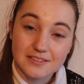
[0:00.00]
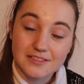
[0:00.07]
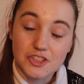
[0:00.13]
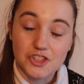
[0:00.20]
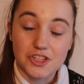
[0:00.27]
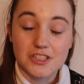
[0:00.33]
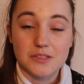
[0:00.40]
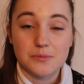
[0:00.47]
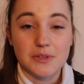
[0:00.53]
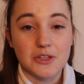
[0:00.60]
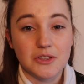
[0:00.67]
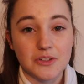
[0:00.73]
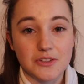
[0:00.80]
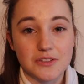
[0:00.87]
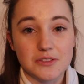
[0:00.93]
just
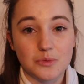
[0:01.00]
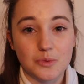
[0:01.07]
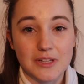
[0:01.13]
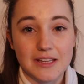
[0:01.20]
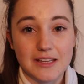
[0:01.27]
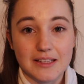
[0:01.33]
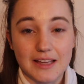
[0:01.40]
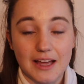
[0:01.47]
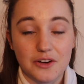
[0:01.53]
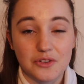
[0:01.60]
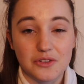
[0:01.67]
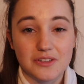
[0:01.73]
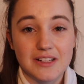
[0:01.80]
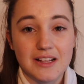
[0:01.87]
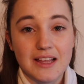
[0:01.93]
because we
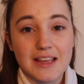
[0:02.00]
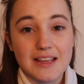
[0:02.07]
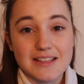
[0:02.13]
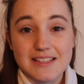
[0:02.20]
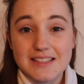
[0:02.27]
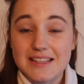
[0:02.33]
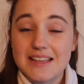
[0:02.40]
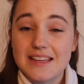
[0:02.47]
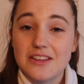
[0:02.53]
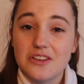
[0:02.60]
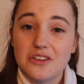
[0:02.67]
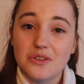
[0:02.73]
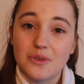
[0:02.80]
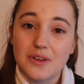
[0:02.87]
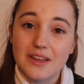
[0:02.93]
cannot see
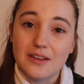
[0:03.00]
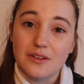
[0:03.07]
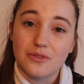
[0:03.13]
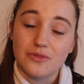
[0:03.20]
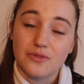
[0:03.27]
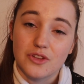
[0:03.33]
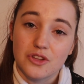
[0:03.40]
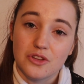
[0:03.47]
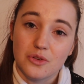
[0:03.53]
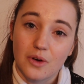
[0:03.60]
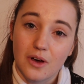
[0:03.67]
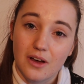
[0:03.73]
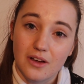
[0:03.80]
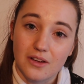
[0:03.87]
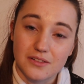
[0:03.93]
you if you
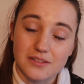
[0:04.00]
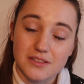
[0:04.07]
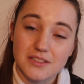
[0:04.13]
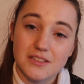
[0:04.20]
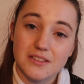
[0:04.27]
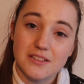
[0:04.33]
aren't